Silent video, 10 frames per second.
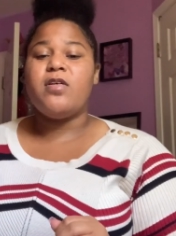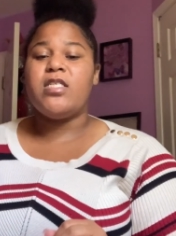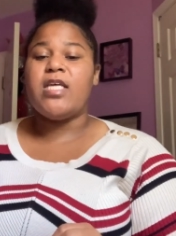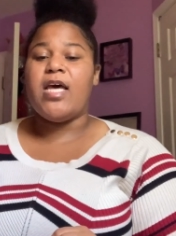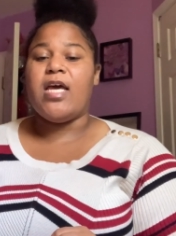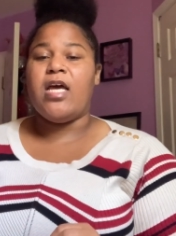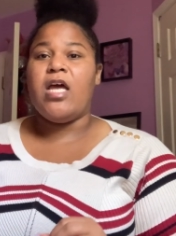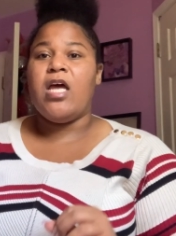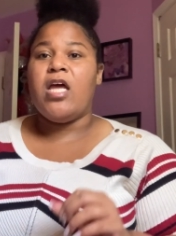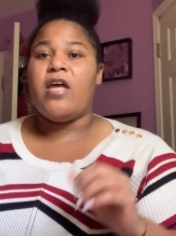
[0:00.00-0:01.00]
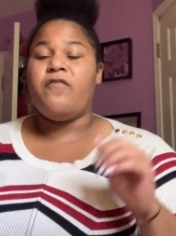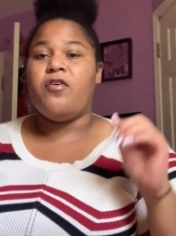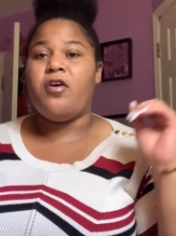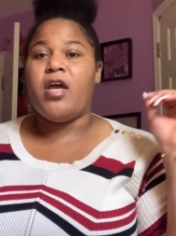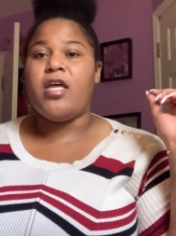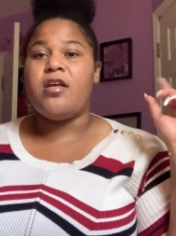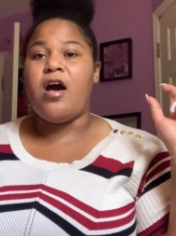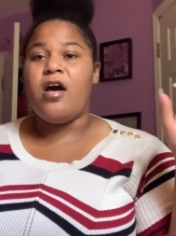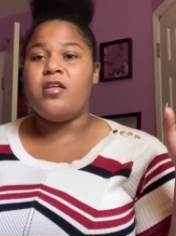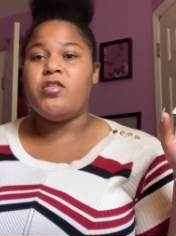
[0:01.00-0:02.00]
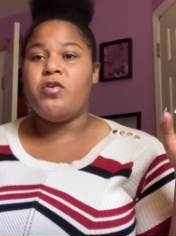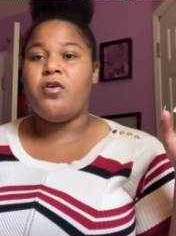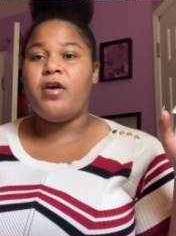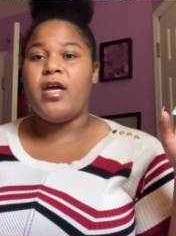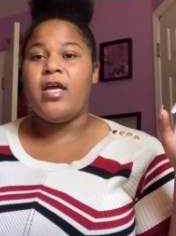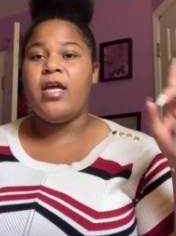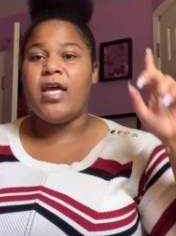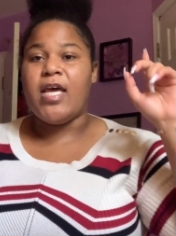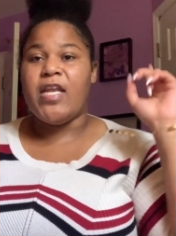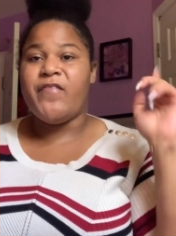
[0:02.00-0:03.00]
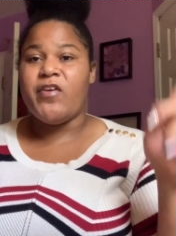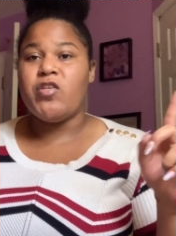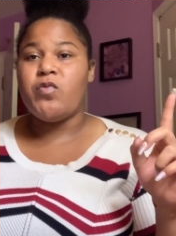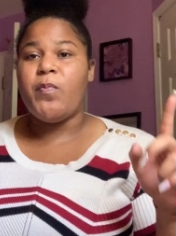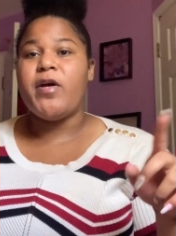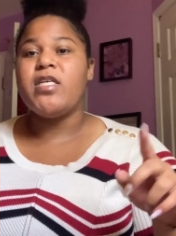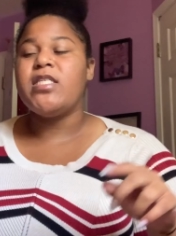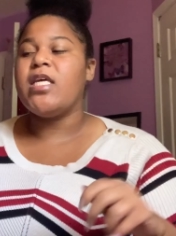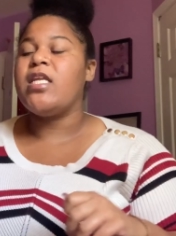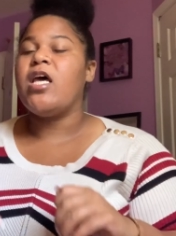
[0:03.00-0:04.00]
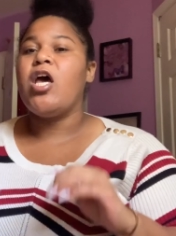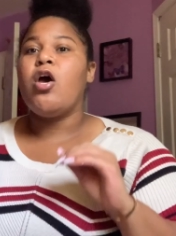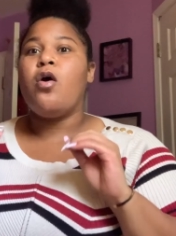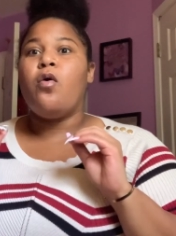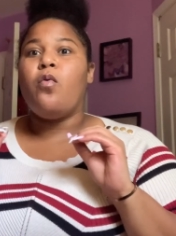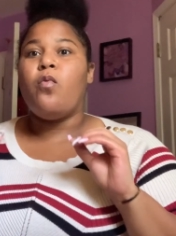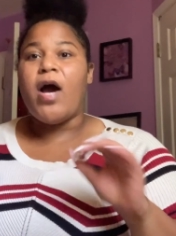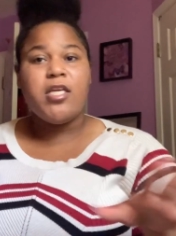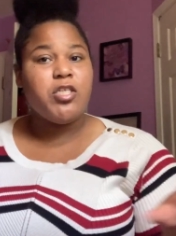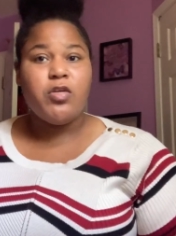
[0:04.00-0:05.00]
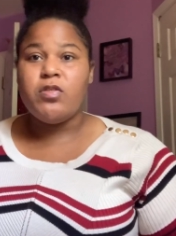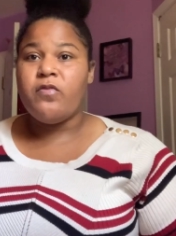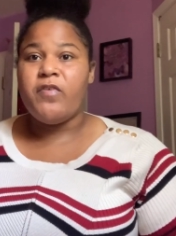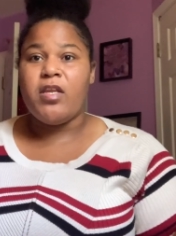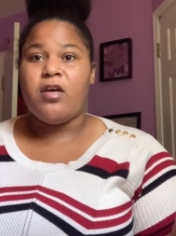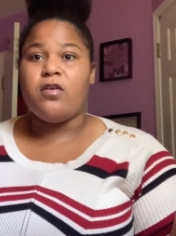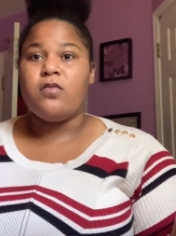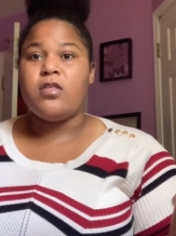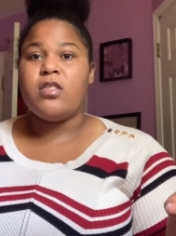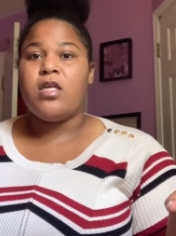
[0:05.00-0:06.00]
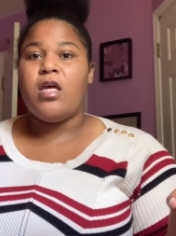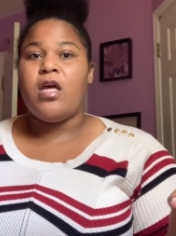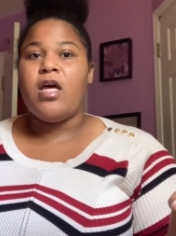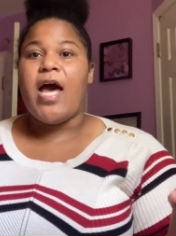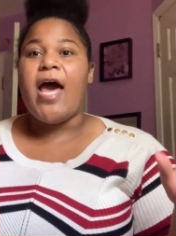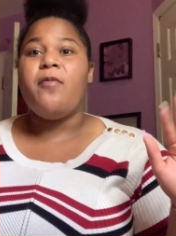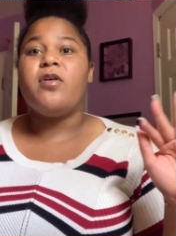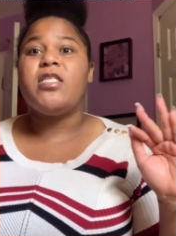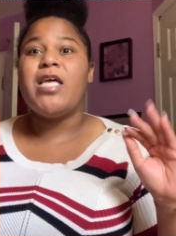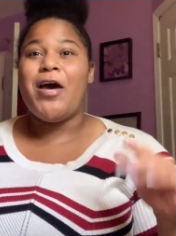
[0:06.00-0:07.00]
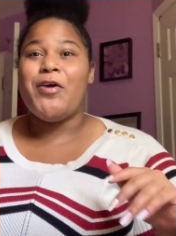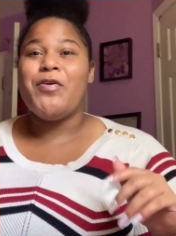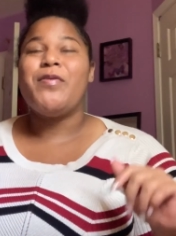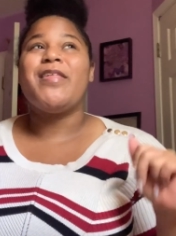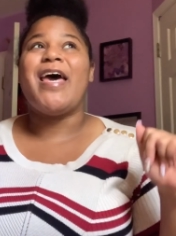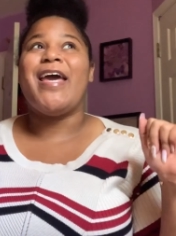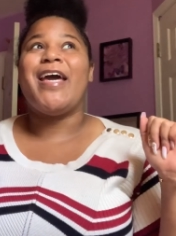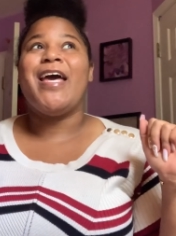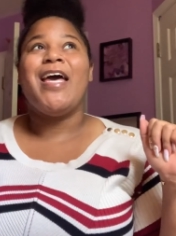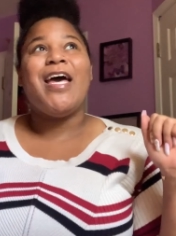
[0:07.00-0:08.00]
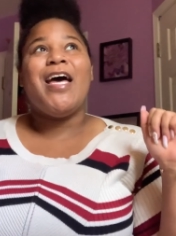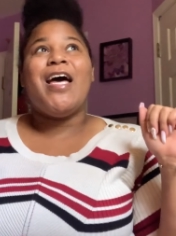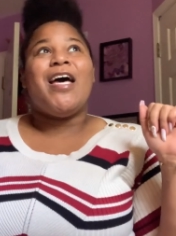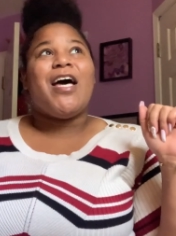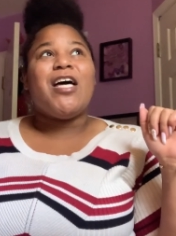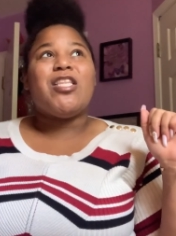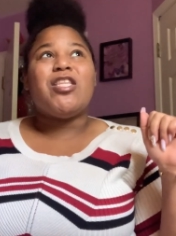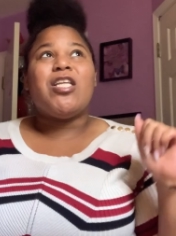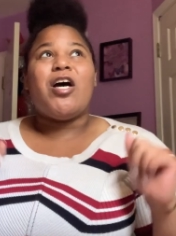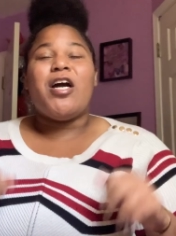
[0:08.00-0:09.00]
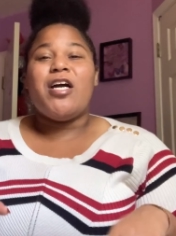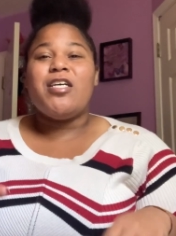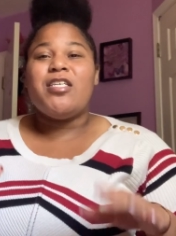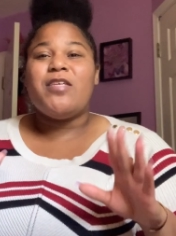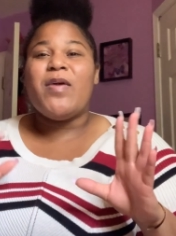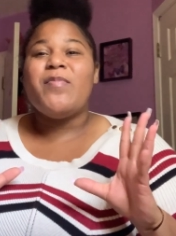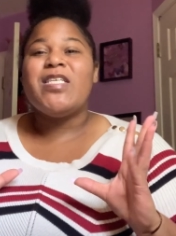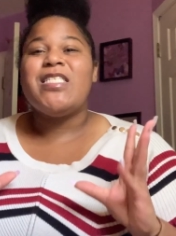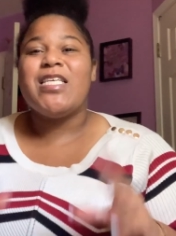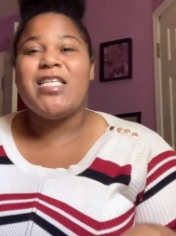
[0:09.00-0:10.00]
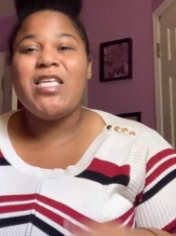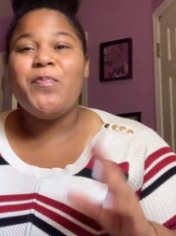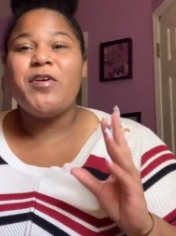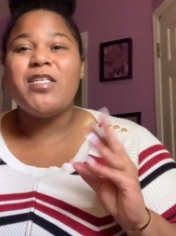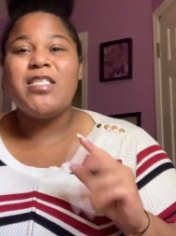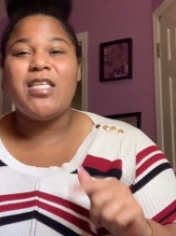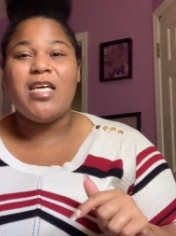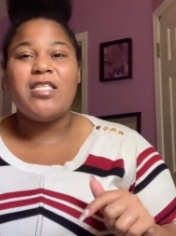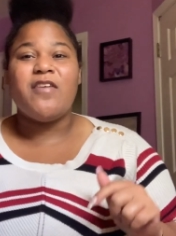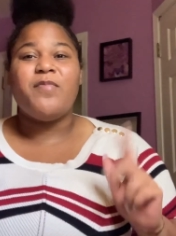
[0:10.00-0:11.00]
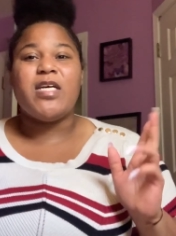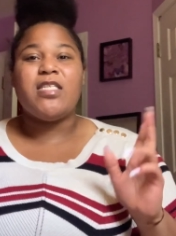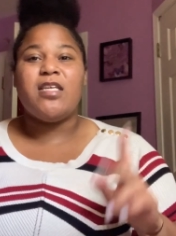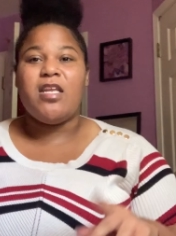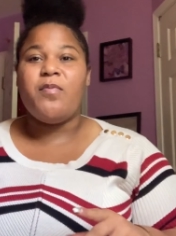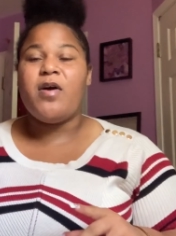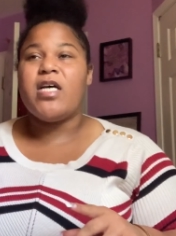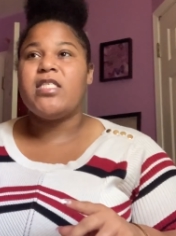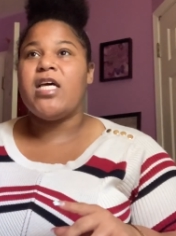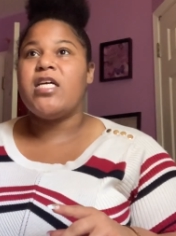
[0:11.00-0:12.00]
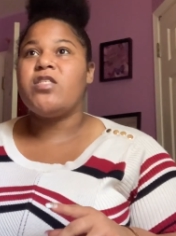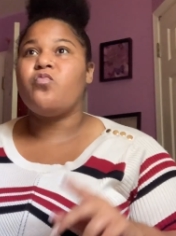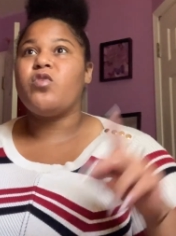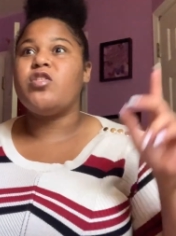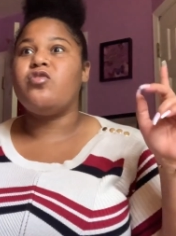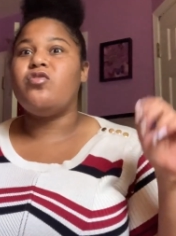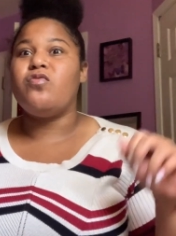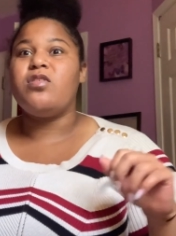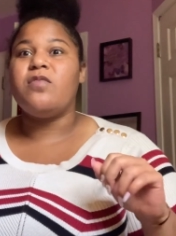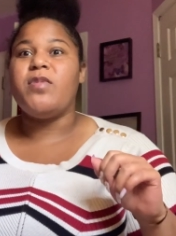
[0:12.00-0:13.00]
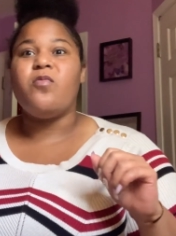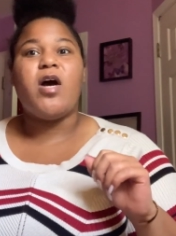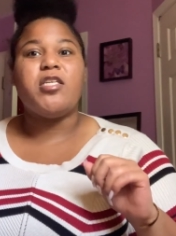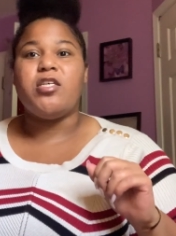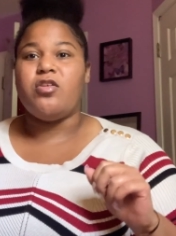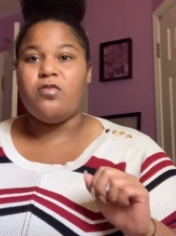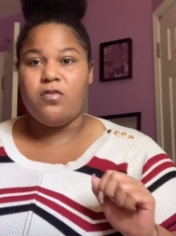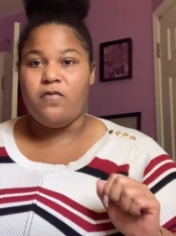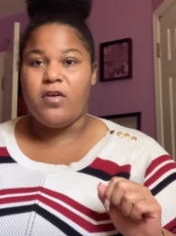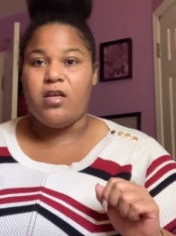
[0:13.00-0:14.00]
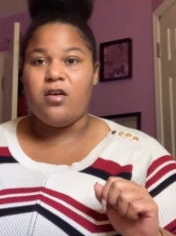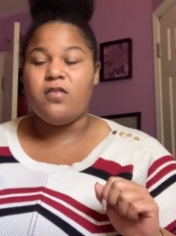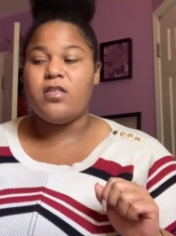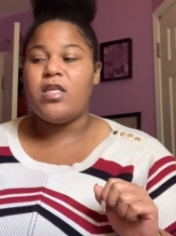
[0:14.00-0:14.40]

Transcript: say, if you're an auditory and a visual person, watch YouTube videos. I will tell you, like, a large, maybe 60% of my study process was due to me watching YouTube videos.